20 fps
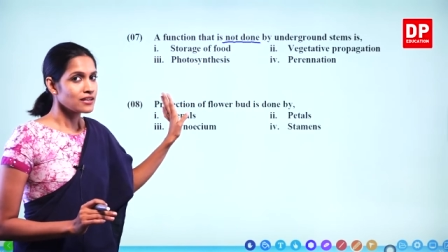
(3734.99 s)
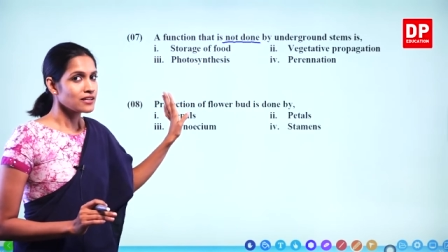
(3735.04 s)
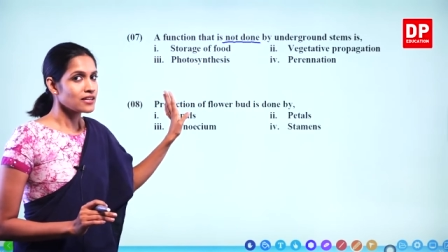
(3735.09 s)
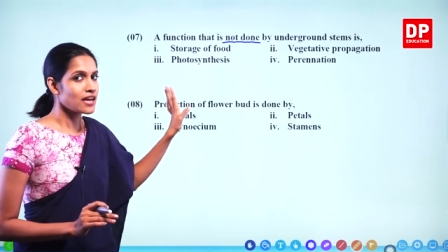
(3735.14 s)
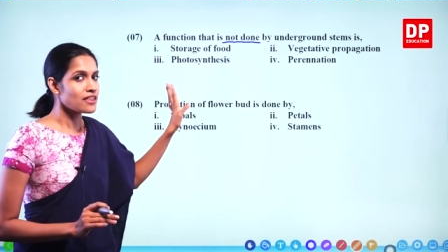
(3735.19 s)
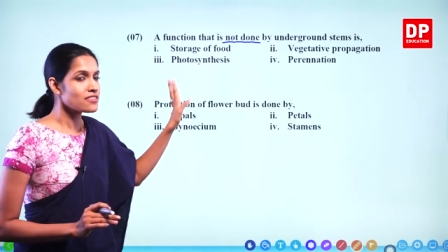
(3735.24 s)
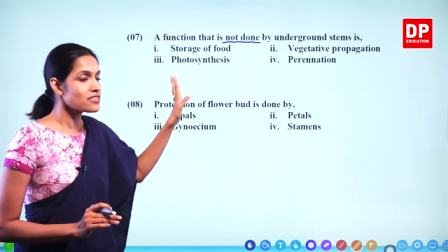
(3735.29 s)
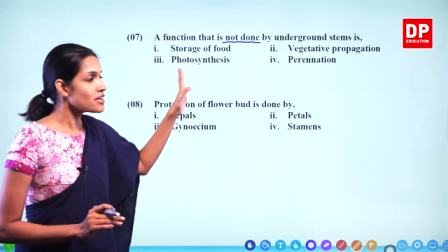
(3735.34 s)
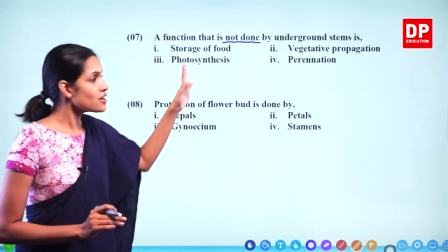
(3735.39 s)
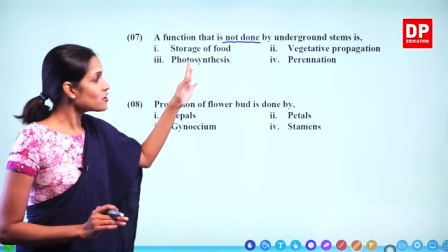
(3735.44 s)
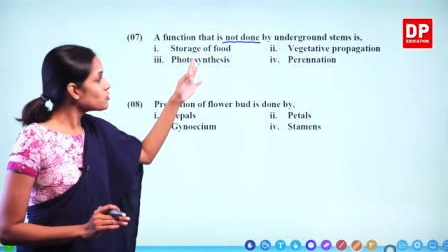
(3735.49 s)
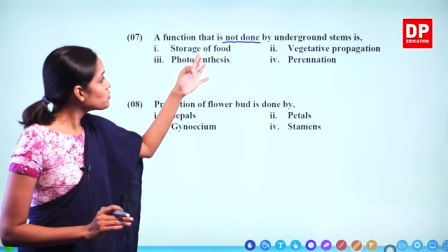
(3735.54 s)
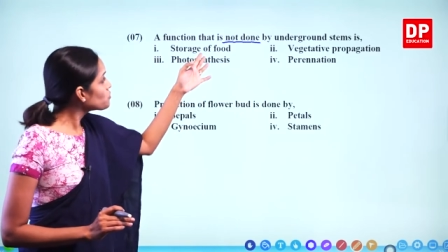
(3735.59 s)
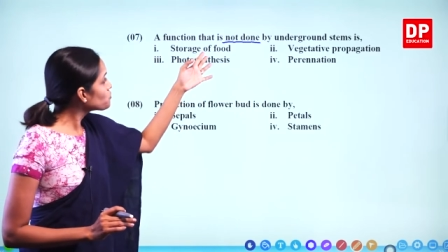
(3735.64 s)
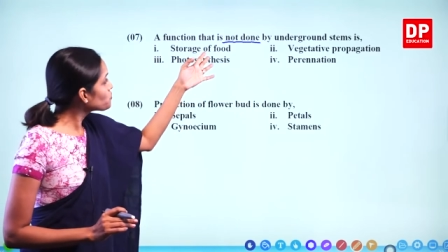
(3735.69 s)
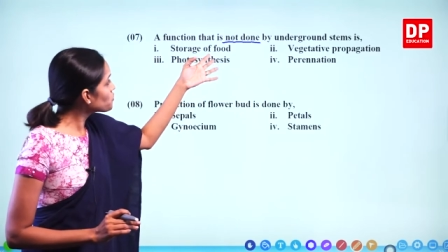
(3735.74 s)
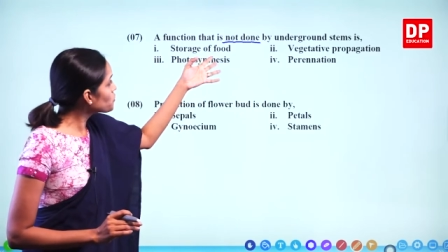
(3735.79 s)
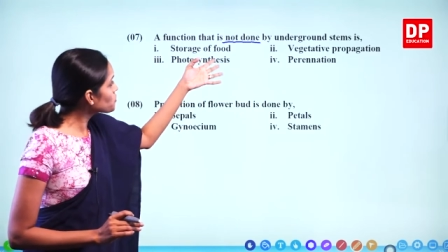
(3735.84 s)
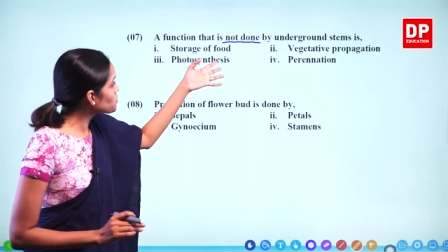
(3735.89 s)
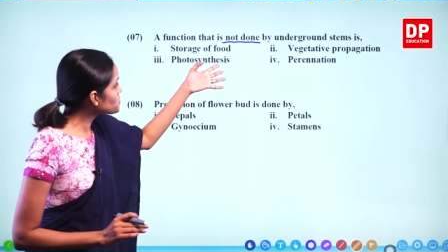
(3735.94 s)
Can they do
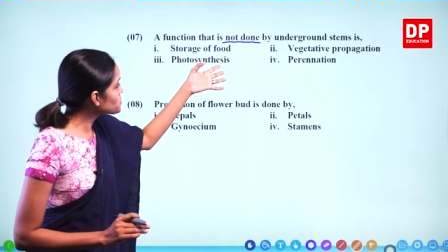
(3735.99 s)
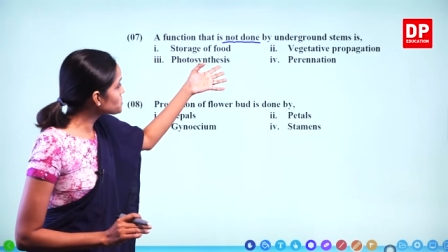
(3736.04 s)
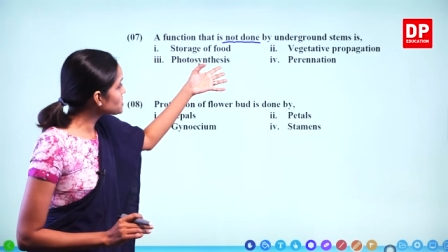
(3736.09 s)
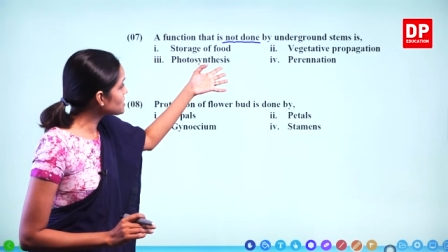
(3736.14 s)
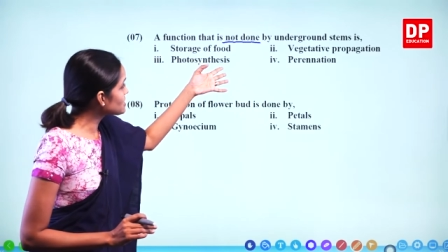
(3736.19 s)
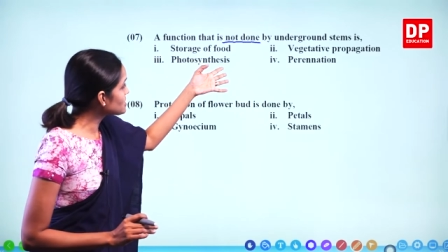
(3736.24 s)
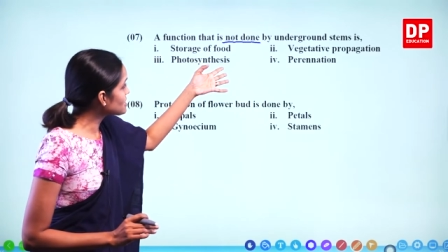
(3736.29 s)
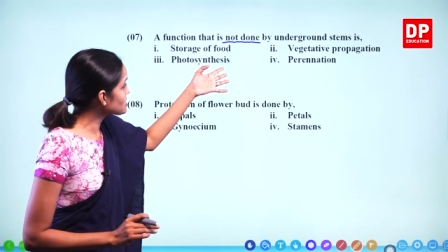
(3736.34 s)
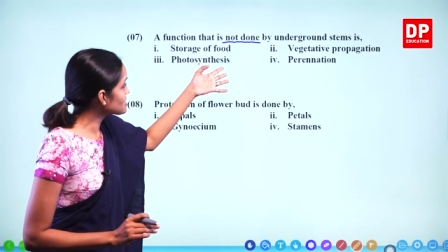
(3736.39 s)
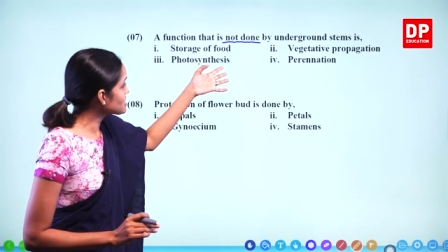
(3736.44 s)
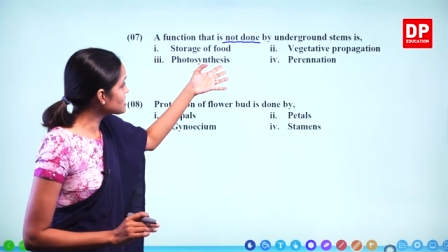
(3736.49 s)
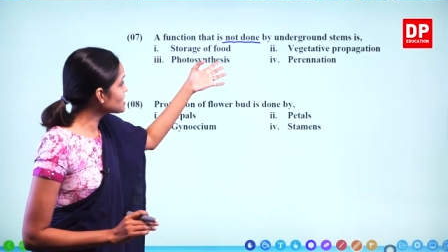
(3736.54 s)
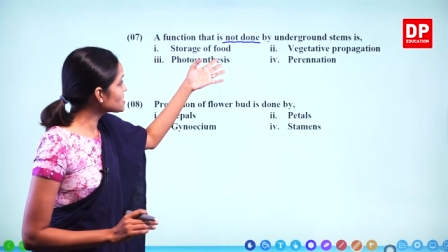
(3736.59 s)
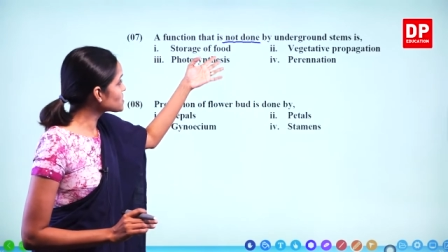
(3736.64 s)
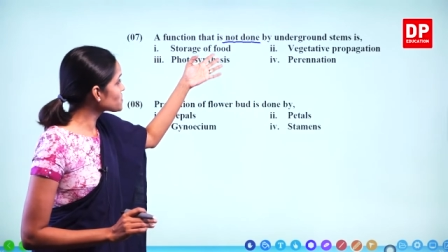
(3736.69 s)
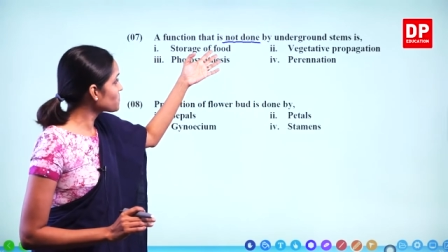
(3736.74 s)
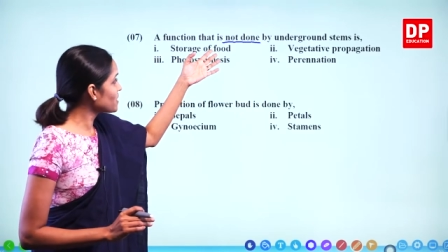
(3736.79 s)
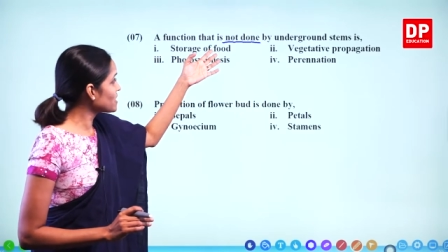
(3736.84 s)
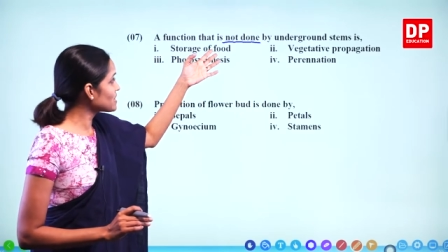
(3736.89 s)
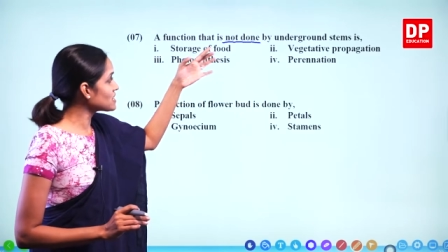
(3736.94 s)

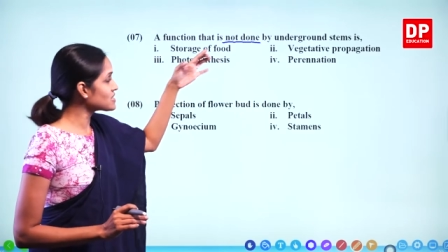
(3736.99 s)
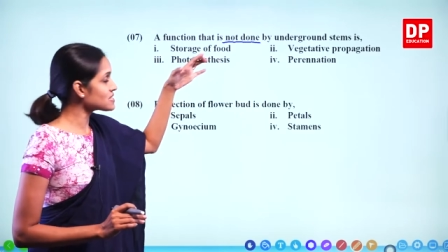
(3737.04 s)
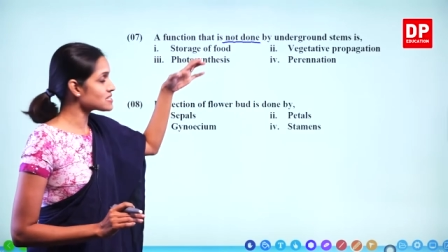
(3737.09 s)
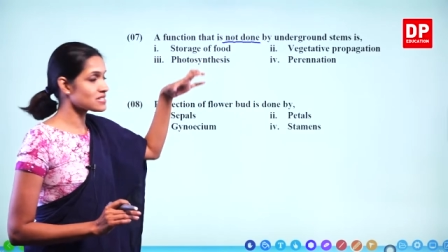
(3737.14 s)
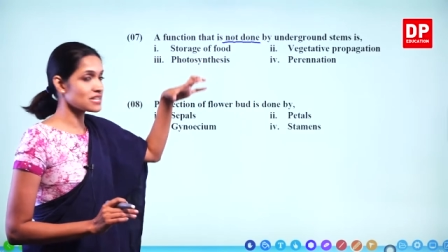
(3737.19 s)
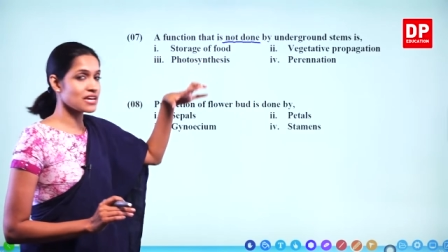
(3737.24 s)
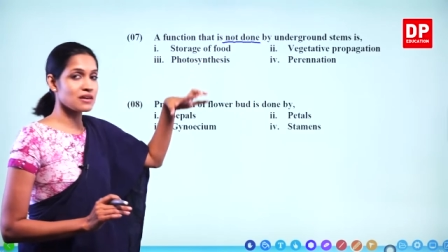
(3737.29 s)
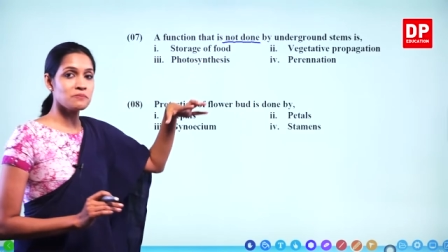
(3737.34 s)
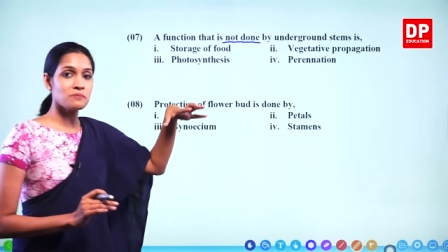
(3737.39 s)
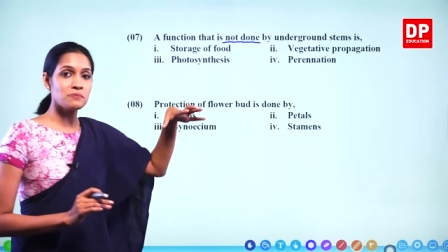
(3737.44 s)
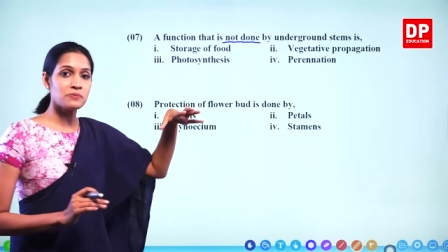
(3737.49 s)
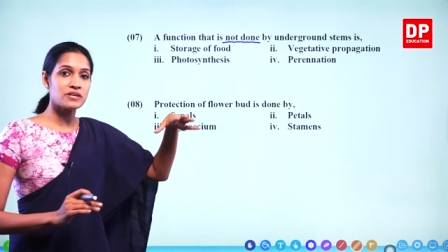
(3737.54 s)
photosynthesis when the stem